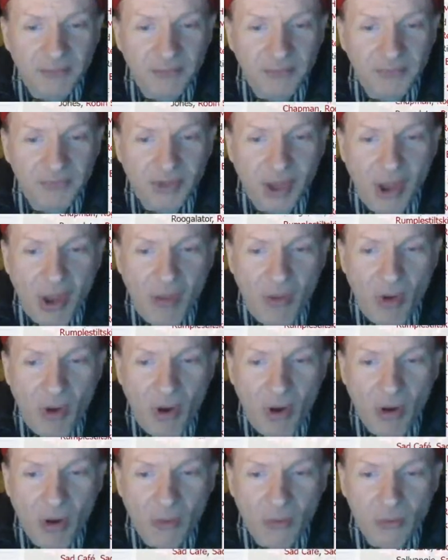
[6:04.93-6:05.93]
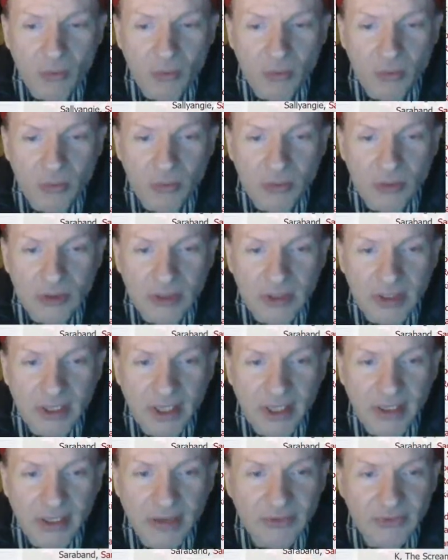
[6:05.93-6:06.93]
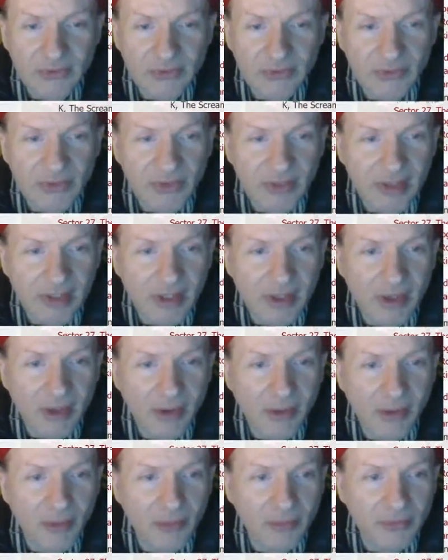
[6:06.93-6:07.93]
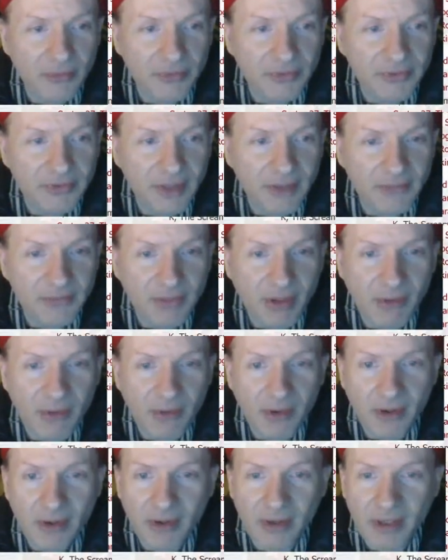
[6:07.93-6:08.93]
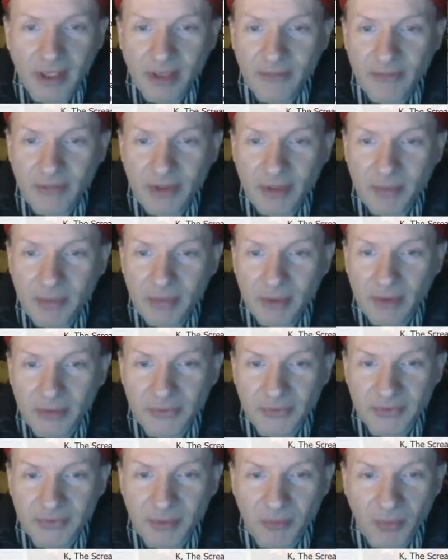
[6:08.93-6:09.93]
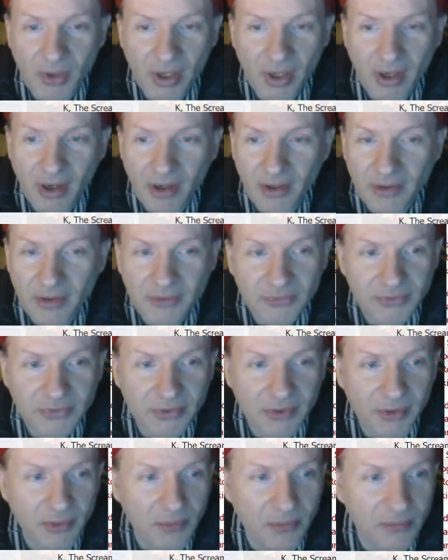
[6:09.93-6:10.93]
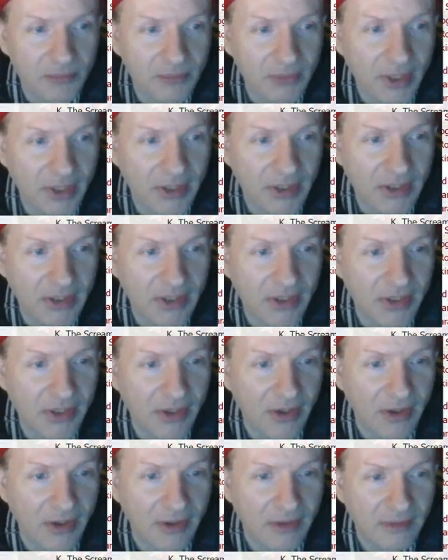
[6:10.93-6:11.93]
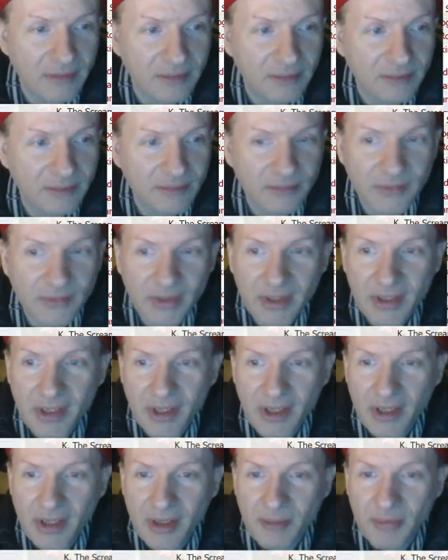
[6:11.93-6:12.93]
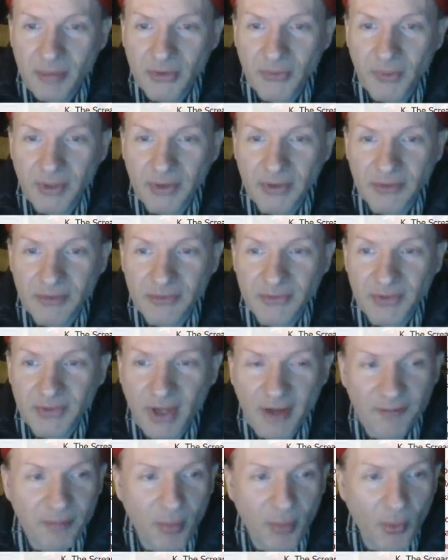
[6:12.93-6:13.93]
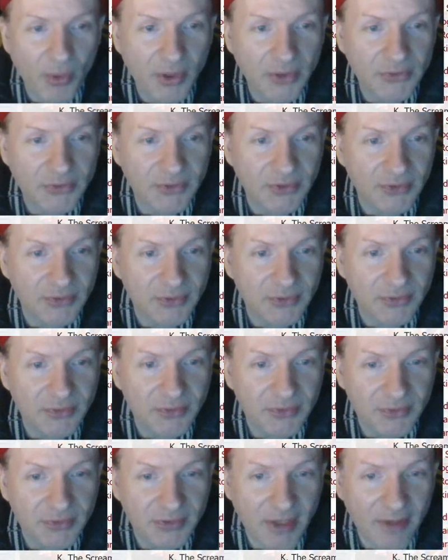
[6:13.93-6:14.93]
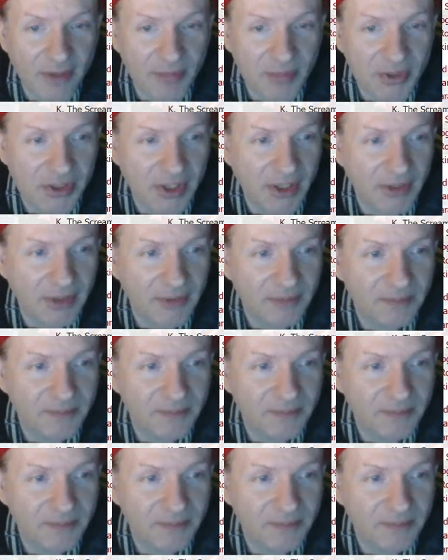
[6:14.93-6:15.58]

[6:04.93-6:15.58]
Cell are right down. Soft Cell are kind of in the middle somewhere. So right here between Soft Boys and Soft Machine.